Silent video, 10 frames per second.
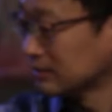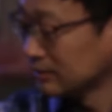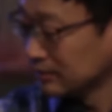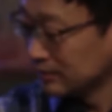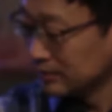
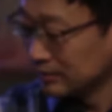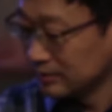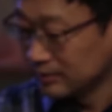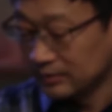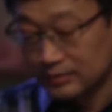
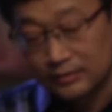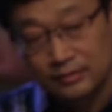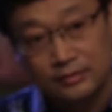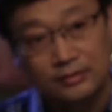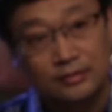
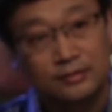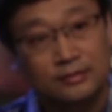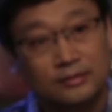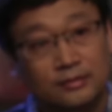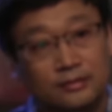
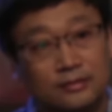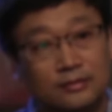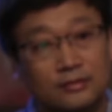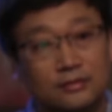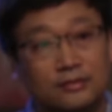
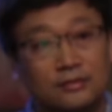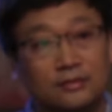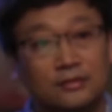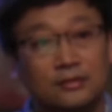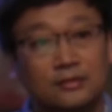
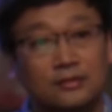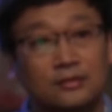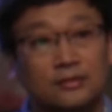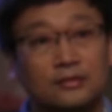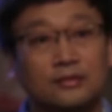
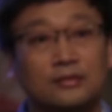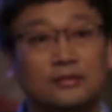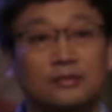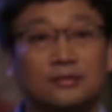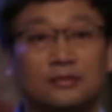
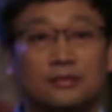[no speech]